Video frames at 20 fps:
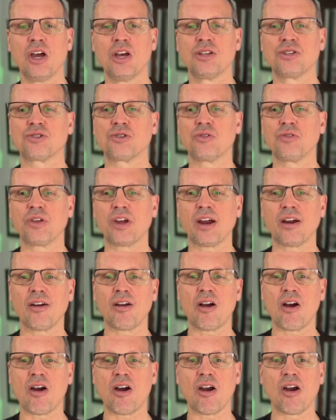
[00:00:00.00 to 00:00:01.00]
So there
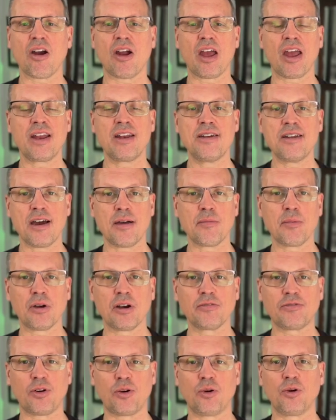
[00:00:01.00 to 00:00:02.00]
are a number
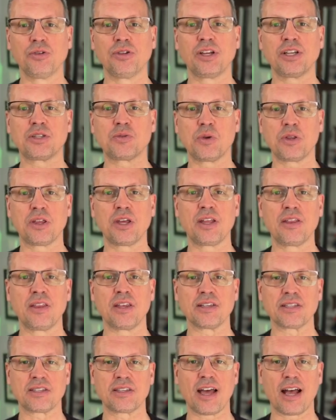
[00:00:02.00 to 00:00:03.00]
of holdings within
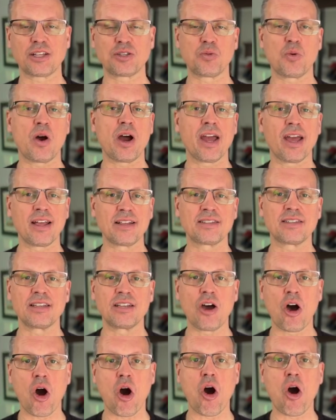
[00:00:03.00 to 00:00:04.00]
this. That's why it's an
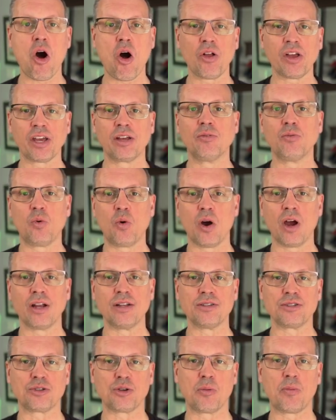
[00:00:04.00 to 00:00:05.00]

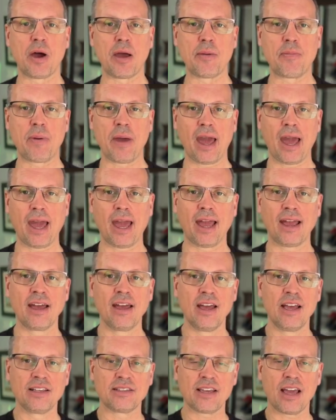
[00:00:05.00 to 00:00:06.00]
all-in-one. So by paying,
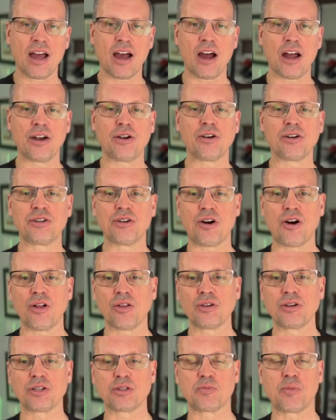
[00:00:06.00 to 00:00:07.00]
say,
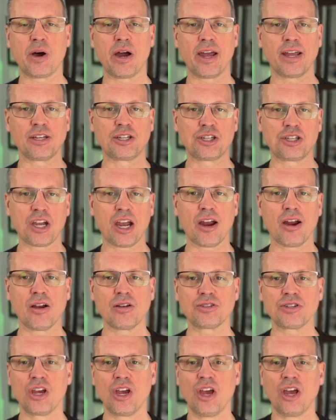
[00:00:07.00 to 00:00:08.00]
$100 buying
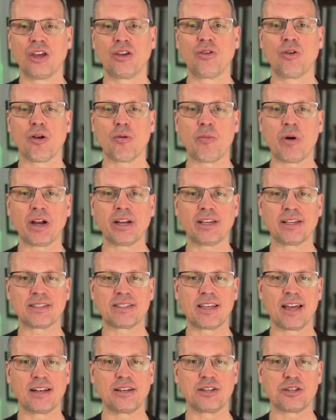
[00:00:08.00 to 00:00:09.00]
shares, your money is
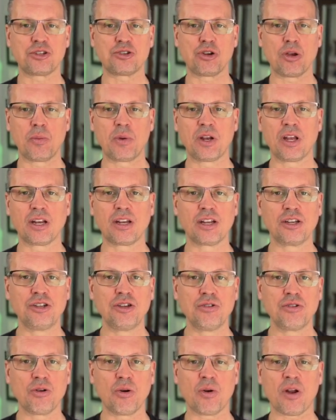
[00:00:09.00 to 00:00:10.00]
then distributed and
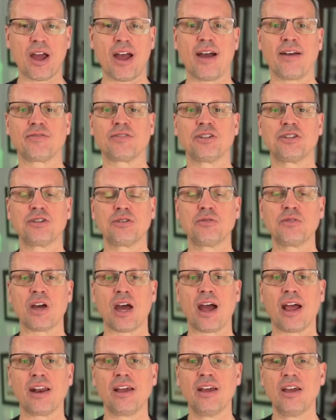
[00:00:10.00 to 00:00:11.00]
you don't have to do
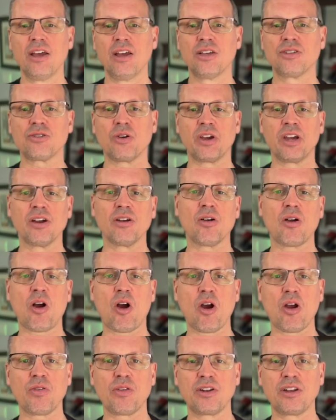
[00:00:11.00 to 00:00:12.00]
that. So here
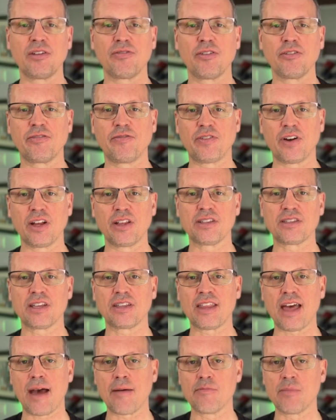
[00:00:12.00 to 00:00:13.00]
are the different funds
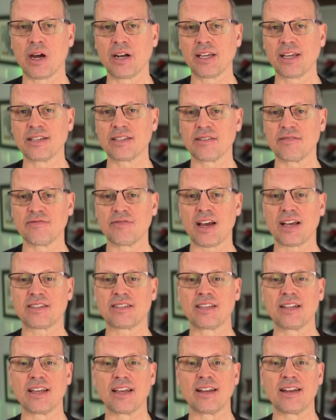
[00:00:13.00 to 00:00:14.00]
that money is
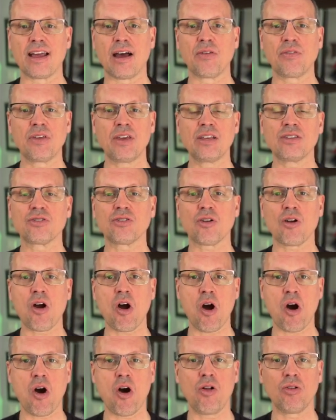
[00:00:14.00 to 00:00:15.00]
invested in. Now, these are
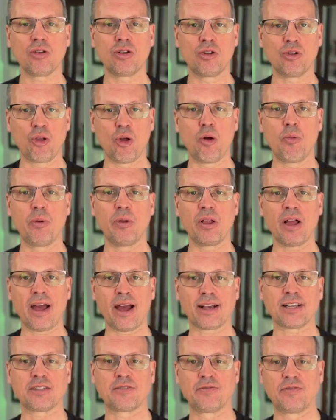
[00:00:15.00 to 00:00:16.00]
all Global
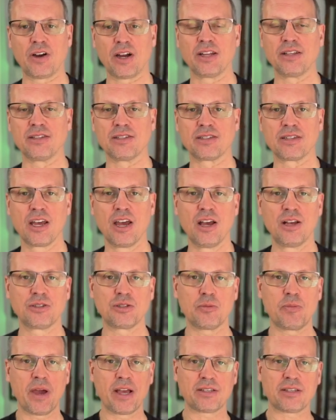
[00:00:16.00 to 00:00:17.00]
X funds. So
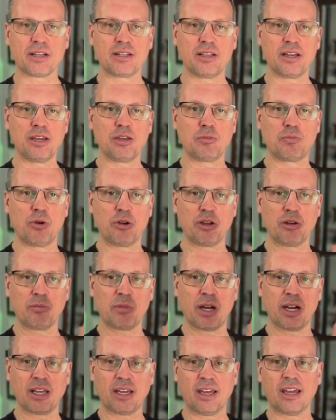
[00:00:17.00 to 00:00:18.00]
basically, you put your
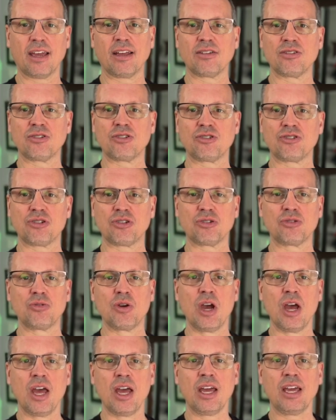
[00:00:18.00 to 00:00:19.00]
money into
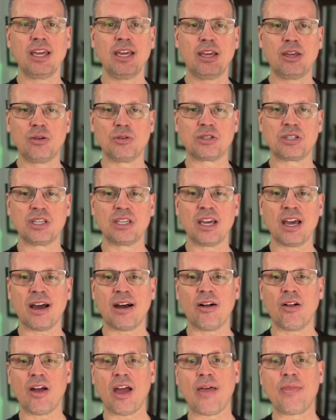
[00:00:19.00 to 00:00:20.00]

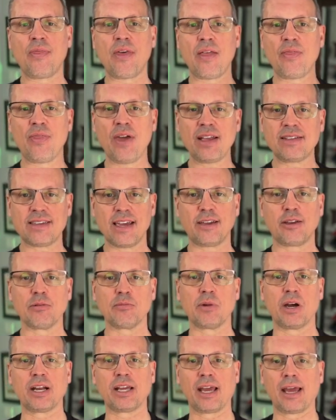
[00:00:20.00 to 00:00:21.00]
EQCL, and then they take your
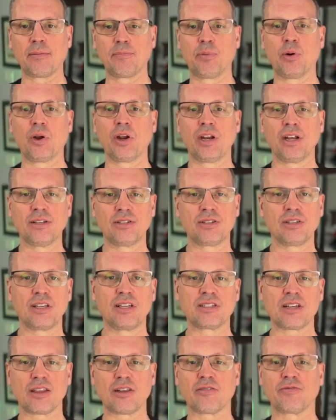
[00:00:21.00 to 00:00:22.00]
money and put it into
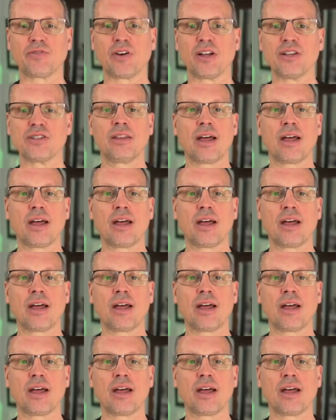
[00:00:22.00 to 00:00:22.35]
these other funds.